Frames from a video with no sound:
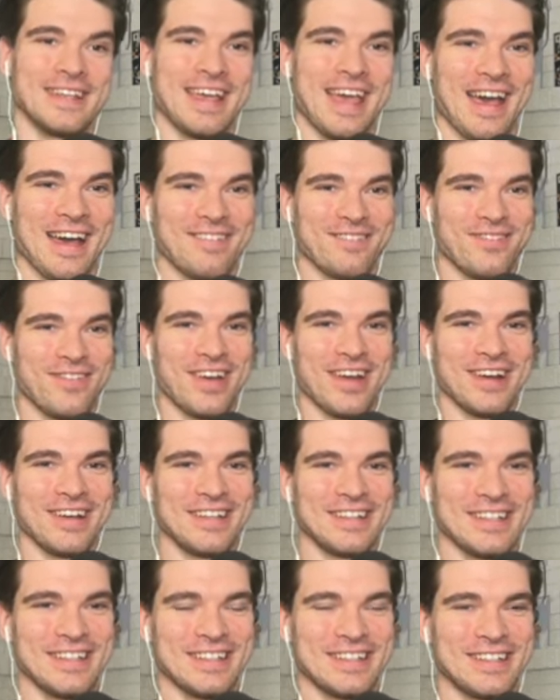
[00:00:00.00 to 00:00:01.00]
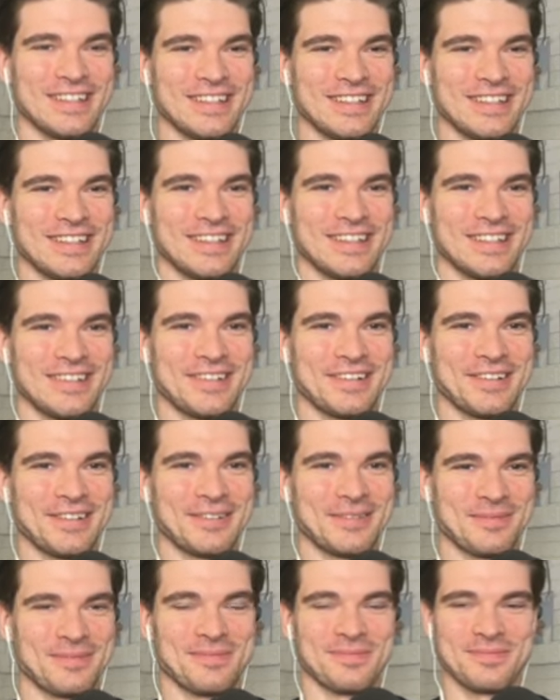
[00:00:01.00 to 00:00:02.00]

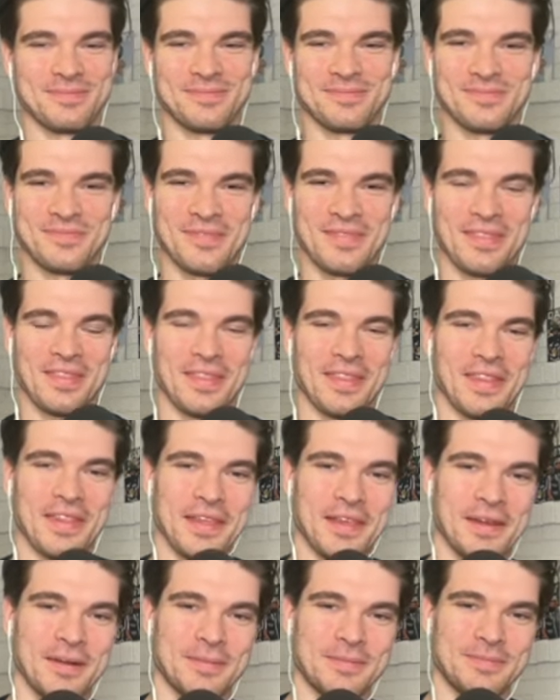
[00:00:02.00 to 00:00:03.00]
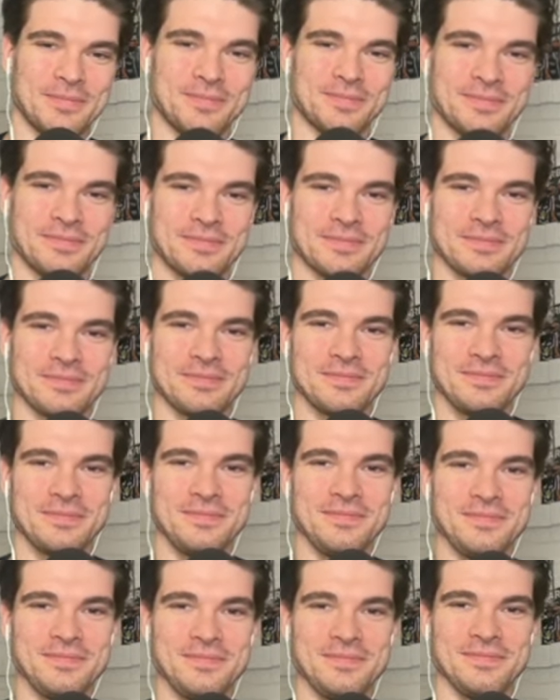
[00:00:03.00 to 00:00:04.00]

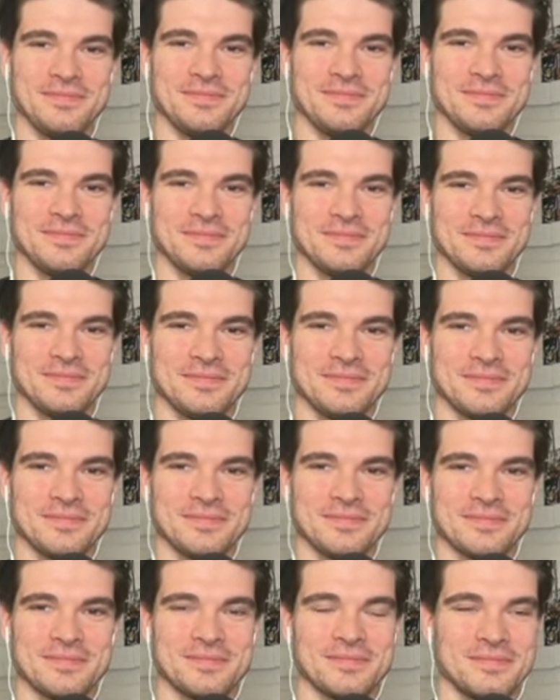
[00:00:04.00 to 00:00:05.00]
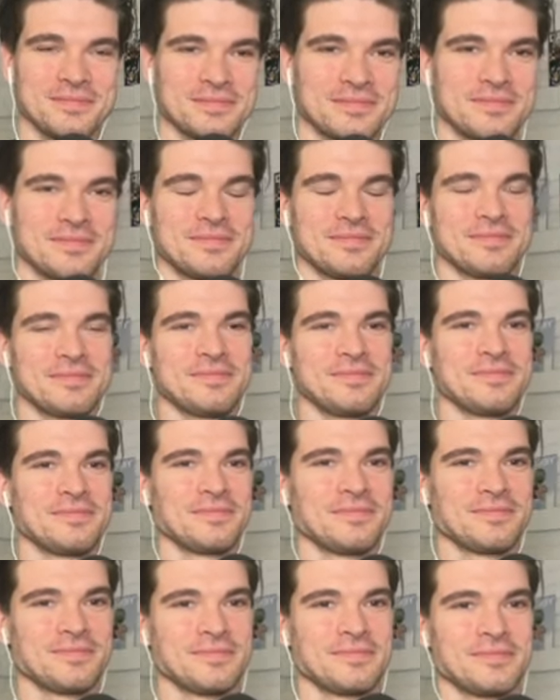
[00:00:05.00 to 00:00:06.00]

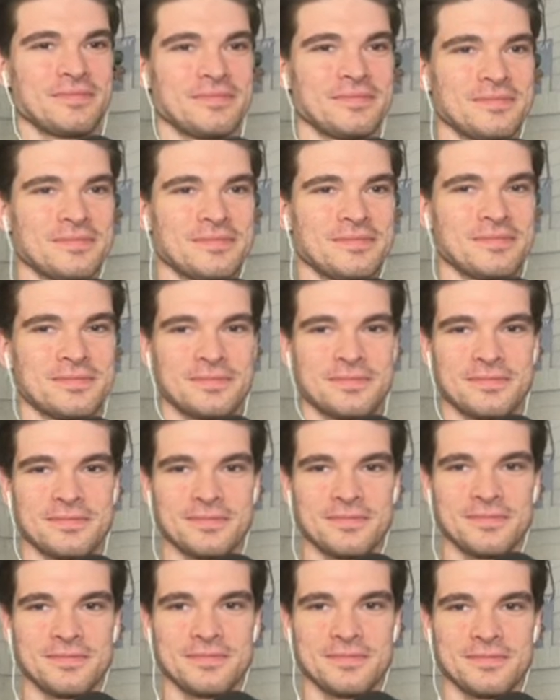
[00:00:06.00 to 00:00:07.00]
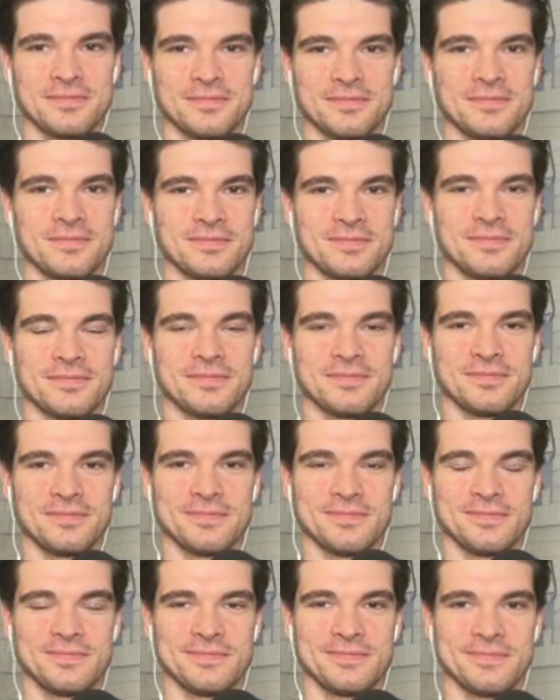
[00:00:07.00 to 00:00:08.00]
The person shown says nothing.